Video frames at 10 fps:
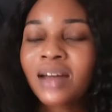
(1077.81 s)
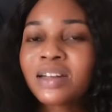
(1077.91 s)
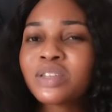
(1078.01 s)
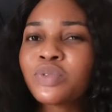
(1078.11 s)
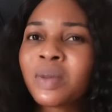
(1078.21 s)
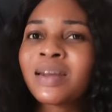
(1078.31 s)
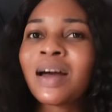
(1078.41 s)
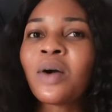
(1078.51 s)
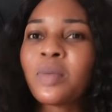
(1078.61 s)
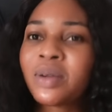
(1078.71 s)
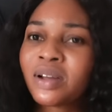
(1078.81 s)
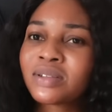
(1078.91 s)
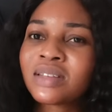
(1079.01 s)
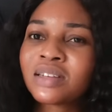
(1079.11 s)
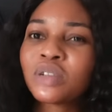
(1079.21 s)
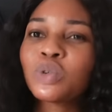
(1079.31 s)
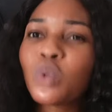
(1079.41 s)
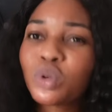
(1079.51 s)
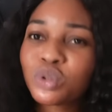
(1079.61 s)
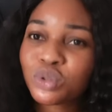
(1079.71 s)
And there are some women that are coming out to say they
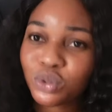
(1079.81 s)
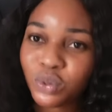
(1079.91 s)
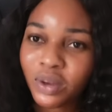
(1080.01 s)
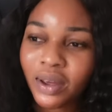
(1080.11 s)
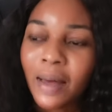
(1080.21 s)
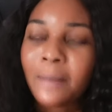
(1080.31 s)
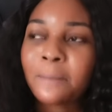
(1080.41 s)
don't want to do it,